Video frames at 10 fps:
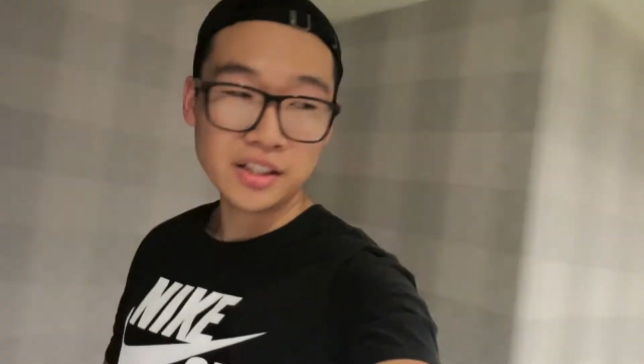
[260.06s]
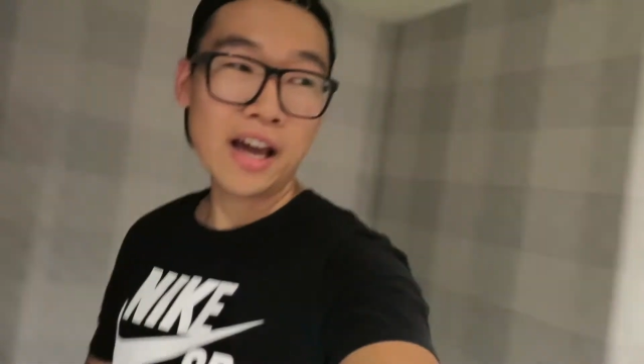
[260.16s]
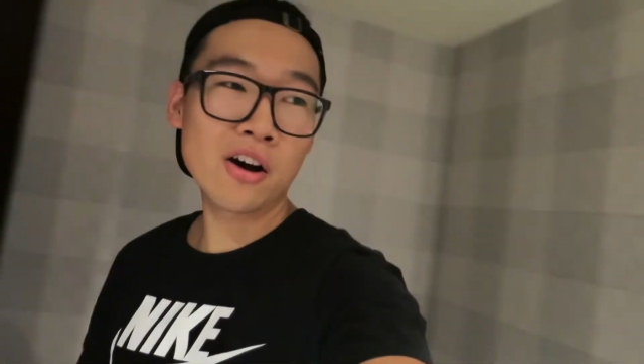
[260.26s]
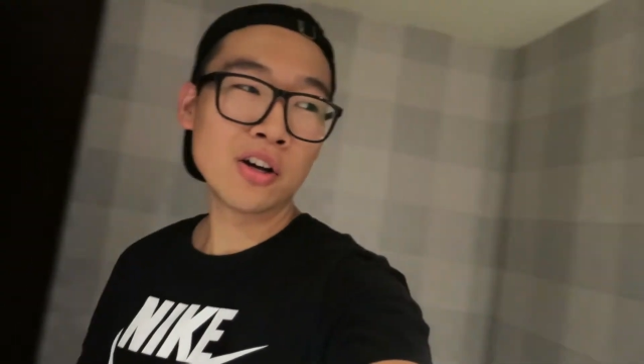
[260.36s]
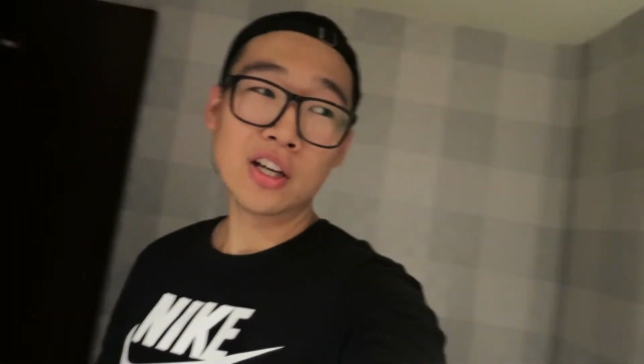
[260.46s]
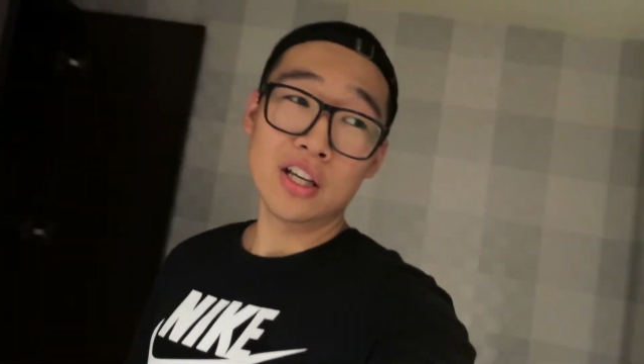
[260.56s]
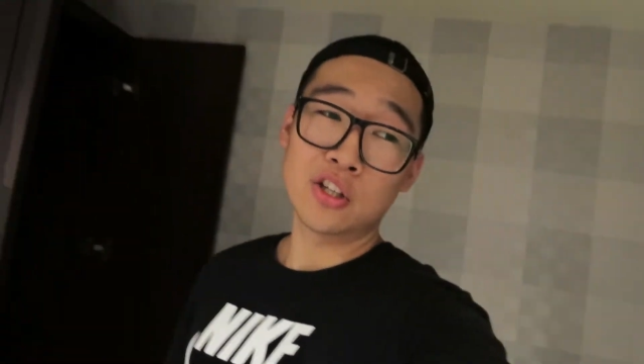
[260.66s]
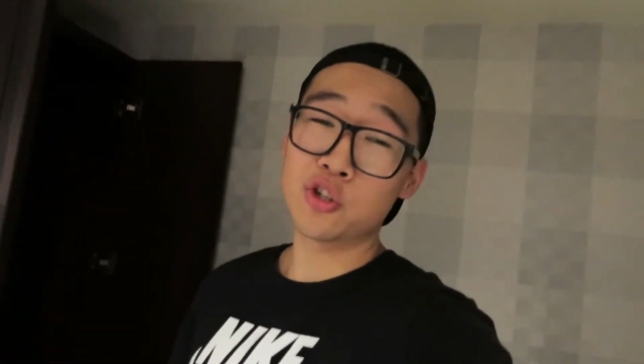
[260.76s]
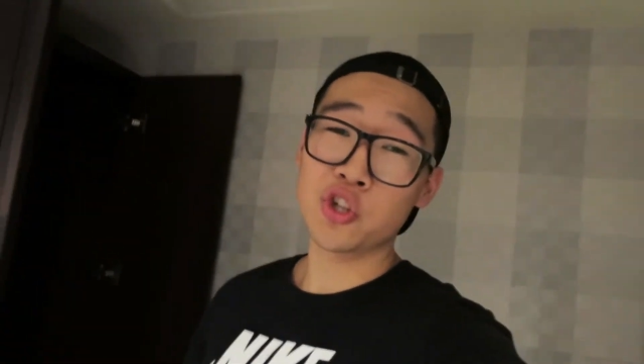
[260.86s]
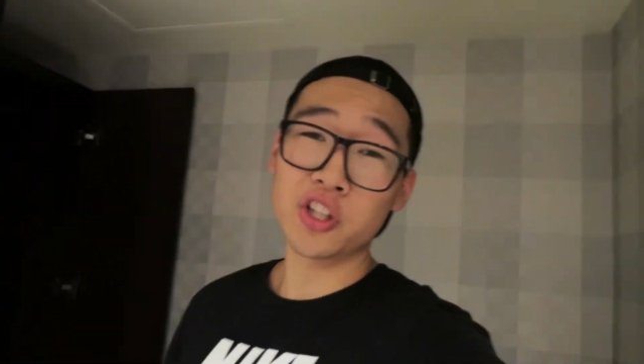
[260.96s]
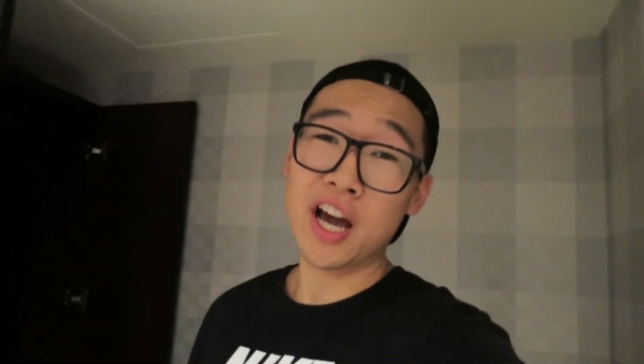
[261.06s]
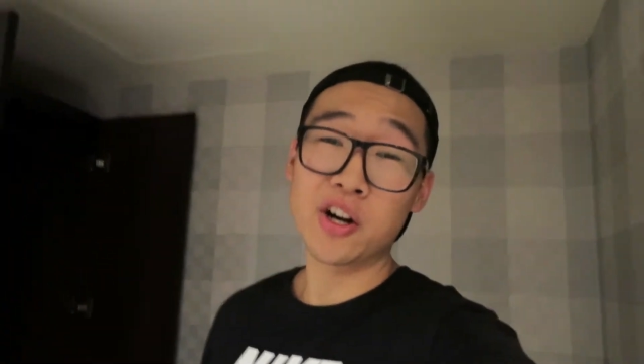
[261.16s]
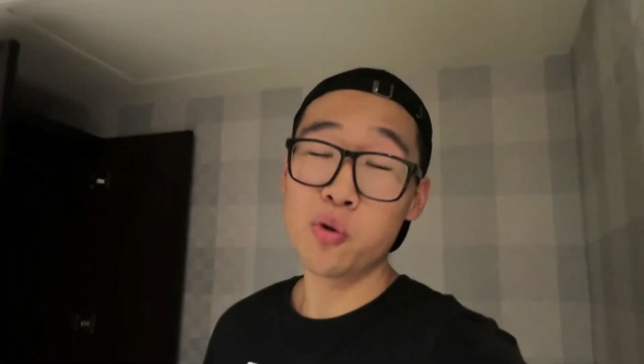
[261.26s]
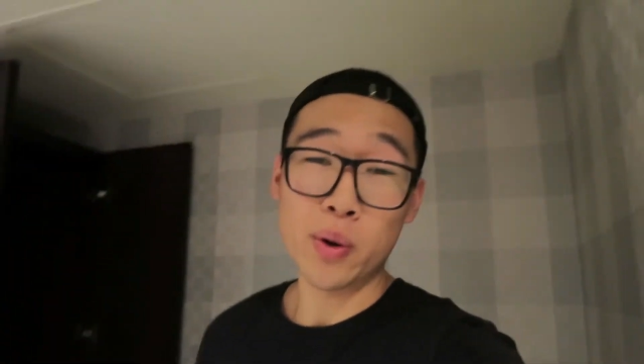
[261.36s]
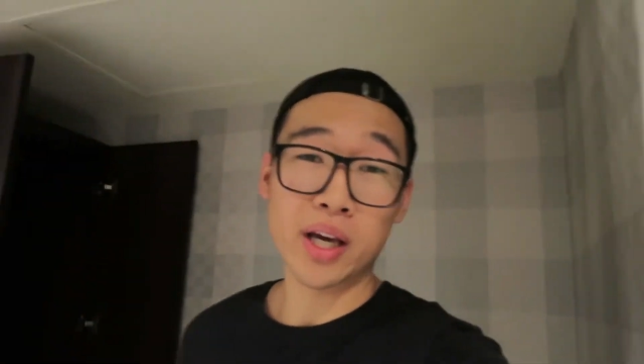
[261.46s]
Now, usually
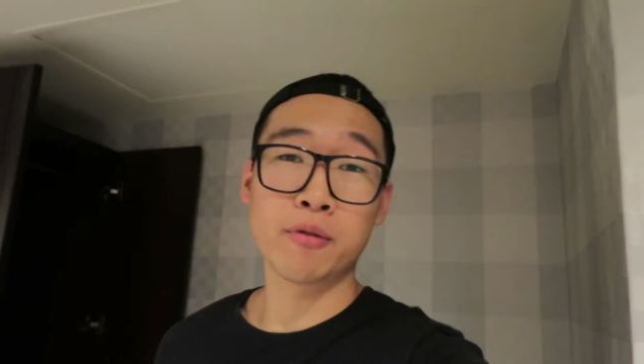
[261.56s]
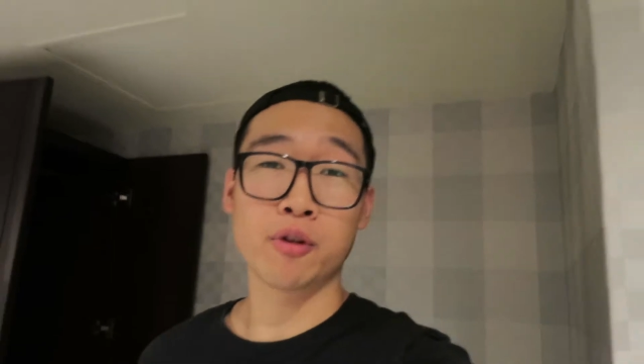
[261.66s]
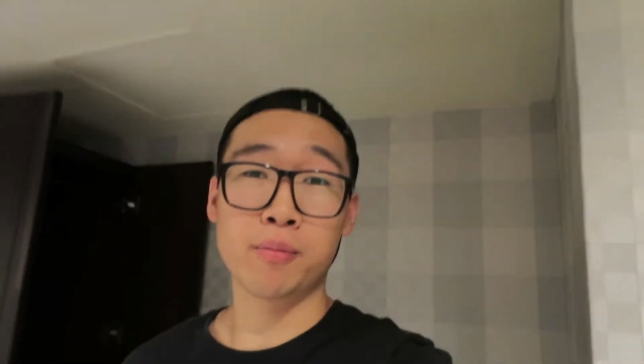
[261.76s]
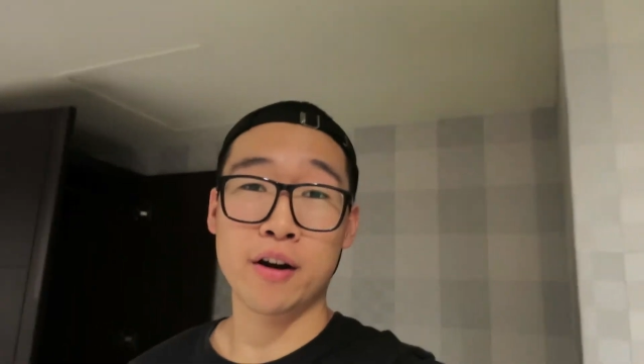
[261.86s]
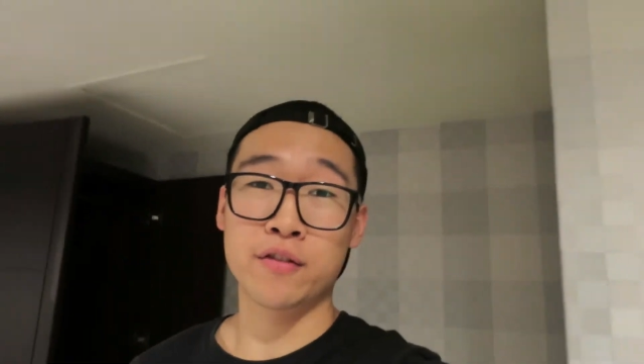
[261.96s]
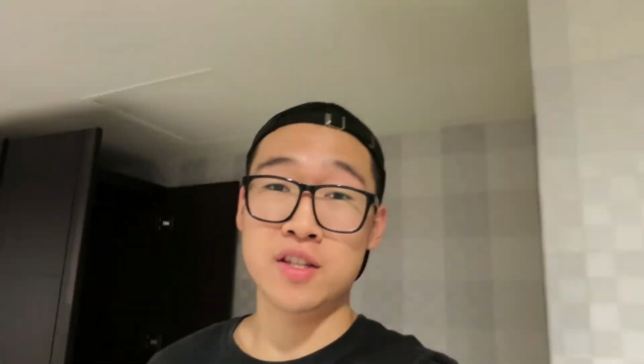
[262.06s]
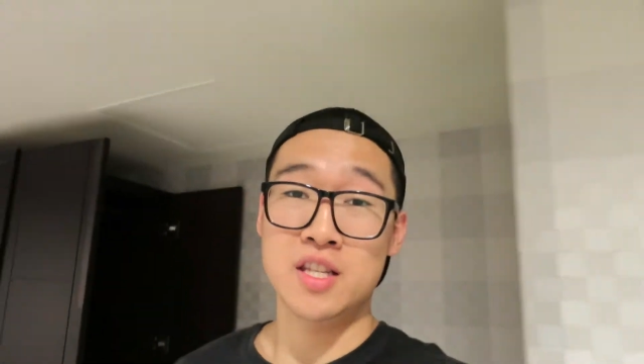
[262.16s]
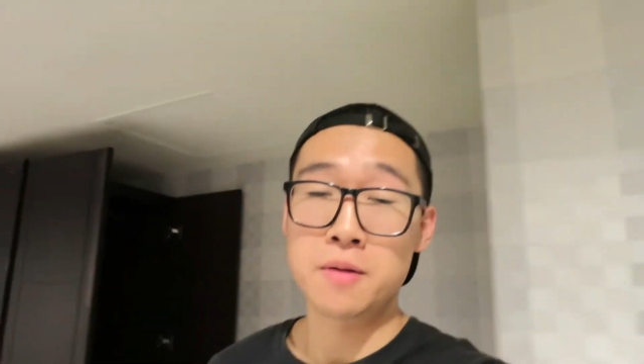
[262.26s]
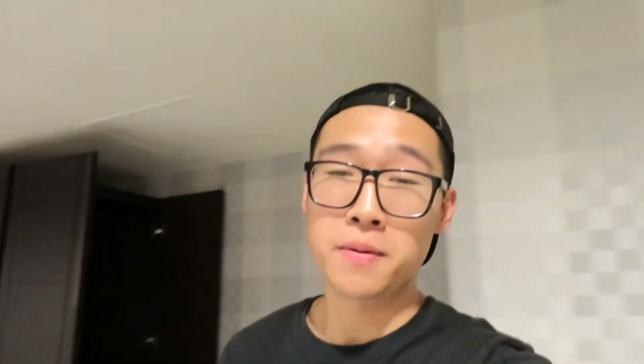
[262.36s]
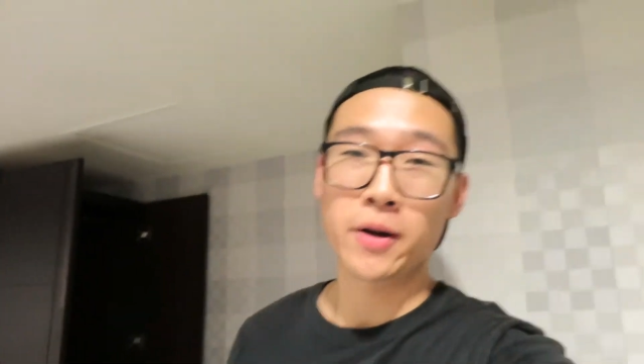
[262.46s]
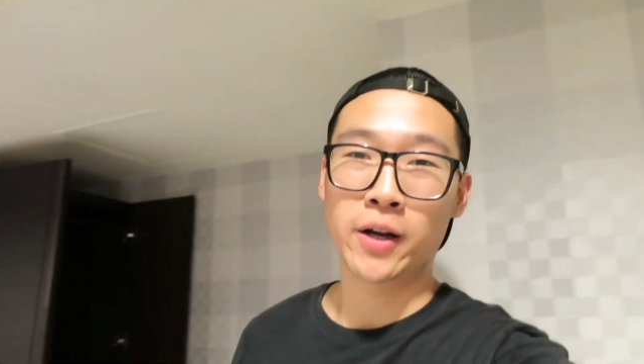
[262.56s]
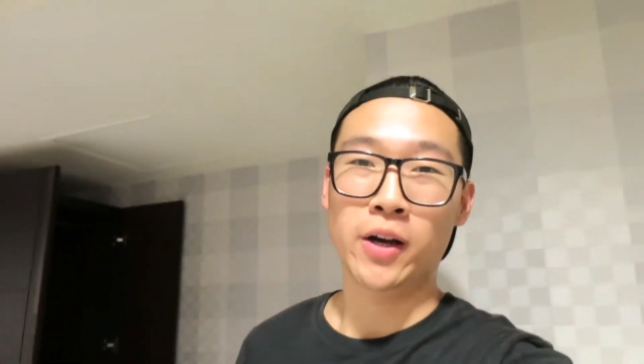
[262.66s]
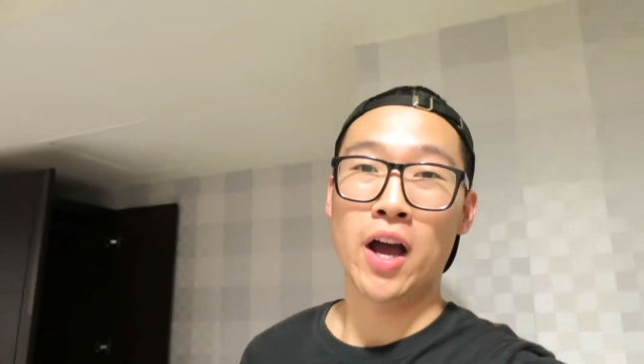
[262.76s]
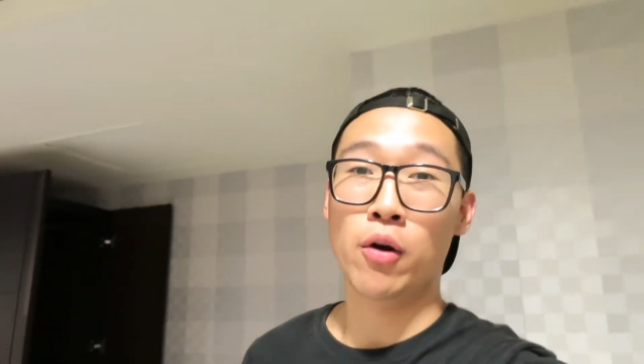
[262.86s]
I don't wake up for breakfast in America.